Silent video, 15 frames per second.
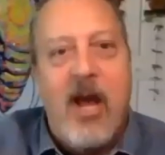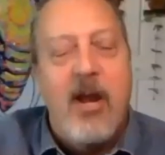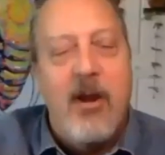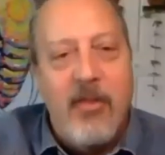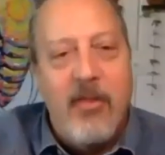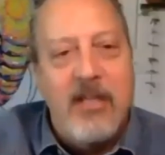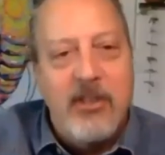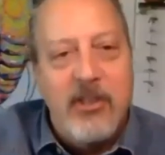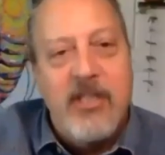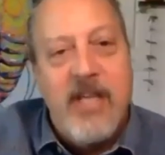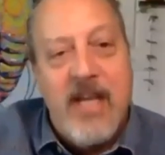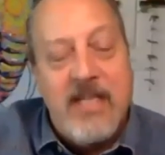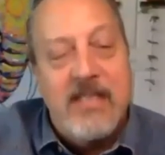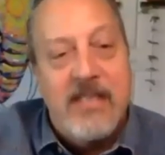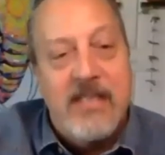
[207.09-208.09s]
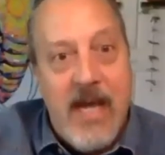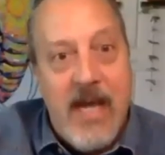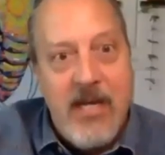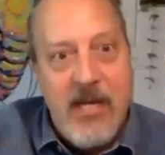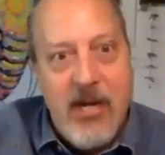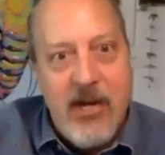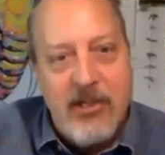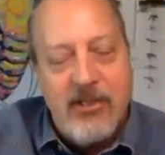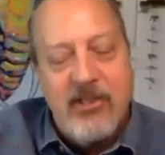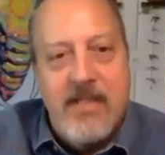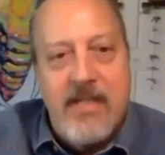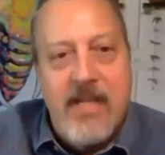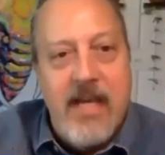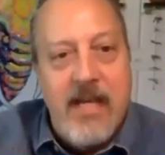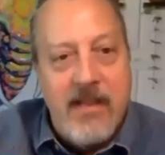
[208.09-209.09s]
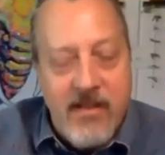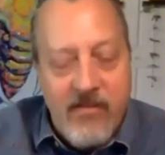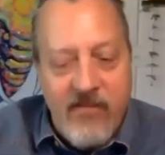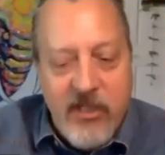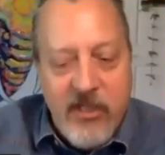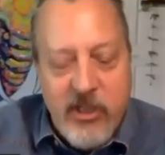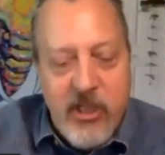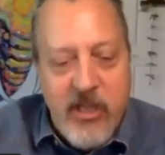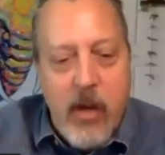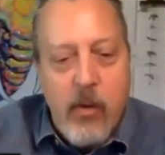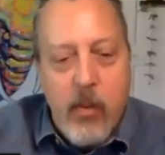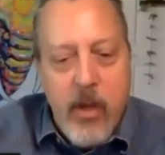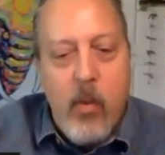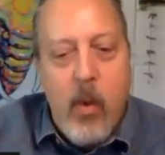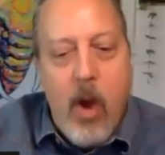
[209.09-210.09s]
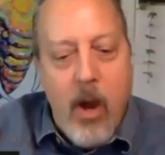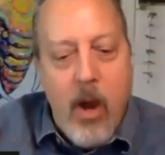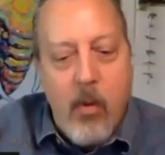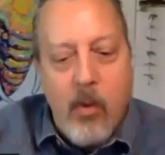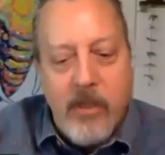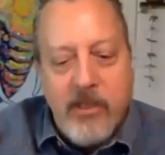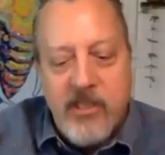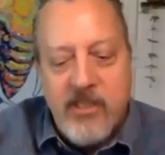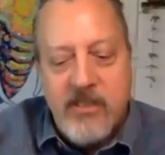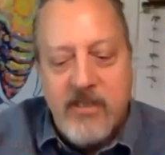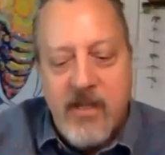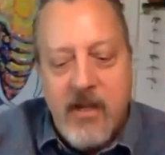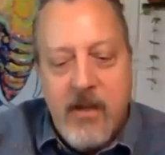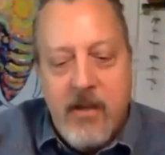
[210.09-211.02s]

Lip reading: don't think it should take us 10 years to get the vision that we want, which is